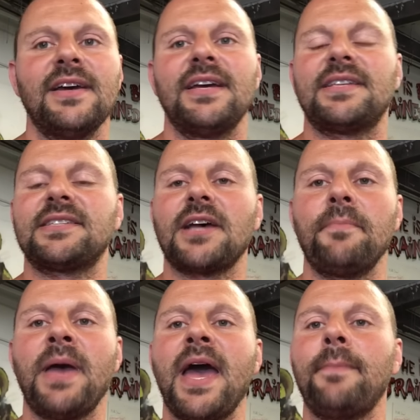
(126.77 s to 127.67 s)
it's
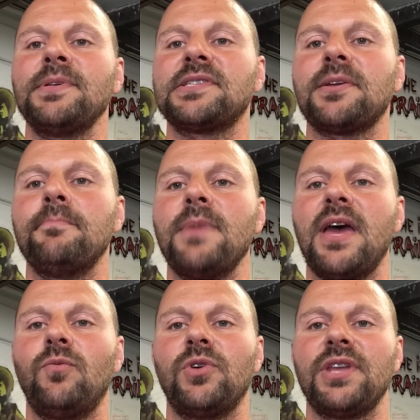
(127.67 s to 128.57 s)
something happens to
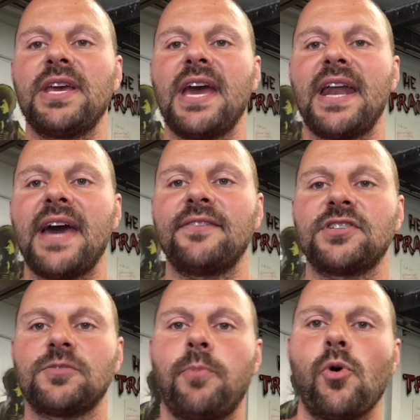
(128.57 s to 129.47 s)
men when they get out of
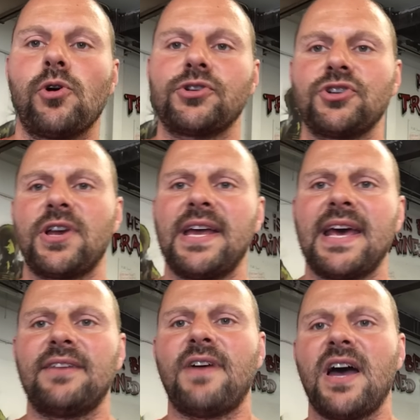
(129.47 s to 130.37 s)
sports or get
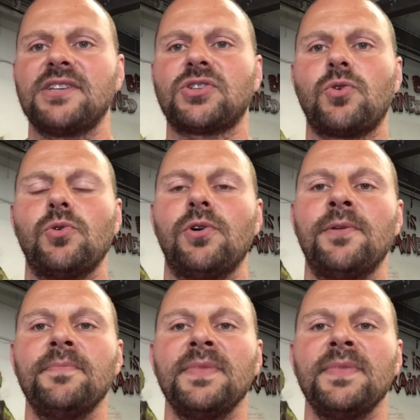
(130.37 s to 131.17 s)
out of high school.